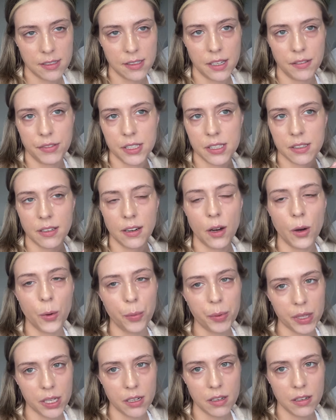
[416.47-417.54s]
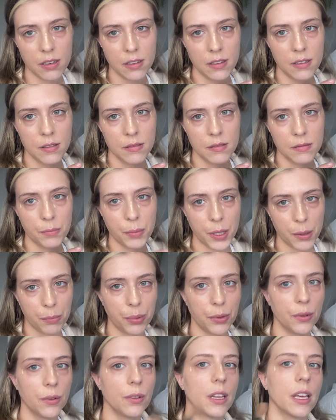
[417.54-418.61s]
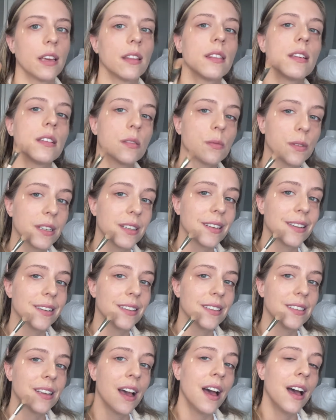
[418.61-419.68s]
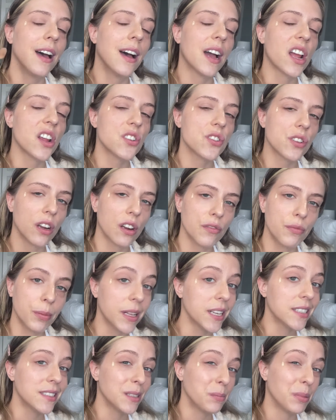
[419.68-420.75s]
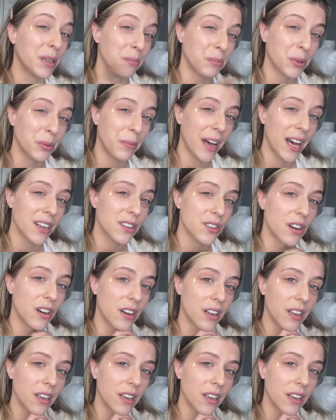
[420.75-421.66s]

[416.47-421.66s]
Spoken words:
If it's an open pimple like this one is, I should have placed a pimple patch on